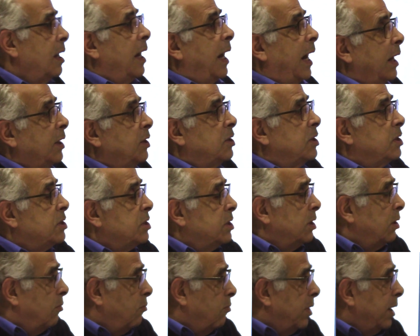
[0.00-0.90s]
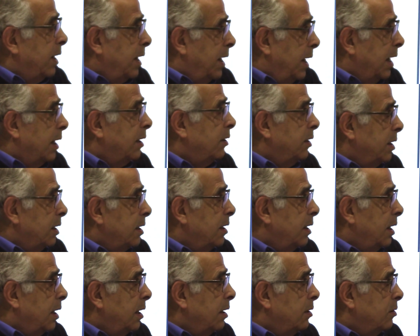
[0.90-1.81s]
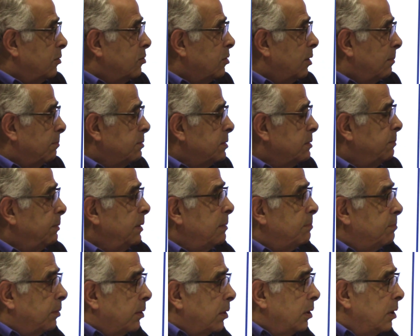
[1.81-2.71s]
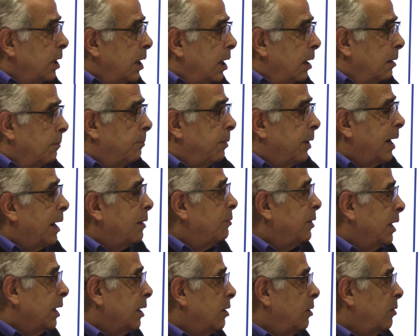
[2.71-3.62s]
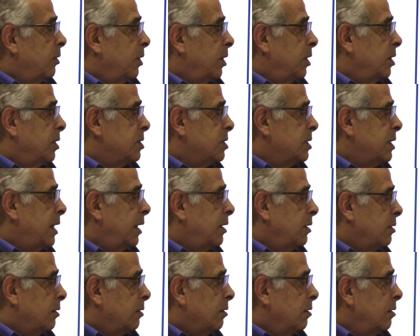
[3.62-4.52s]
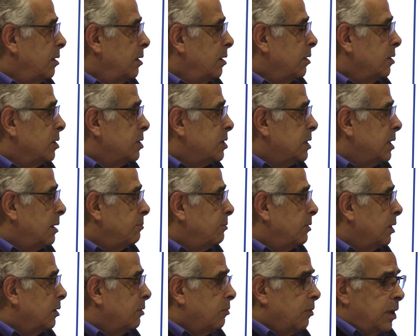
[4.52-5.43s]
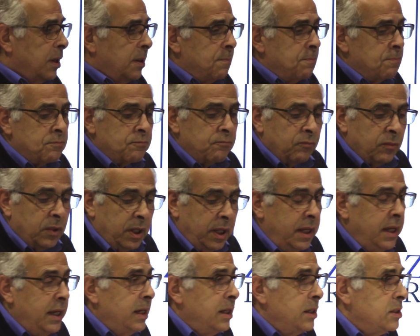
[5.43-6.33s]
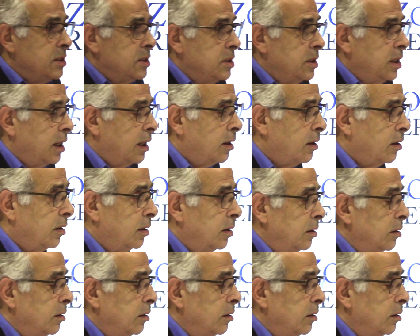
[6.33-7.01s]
I just don't want to alienate Trump's people, but I want to go to the center to some degree. Is there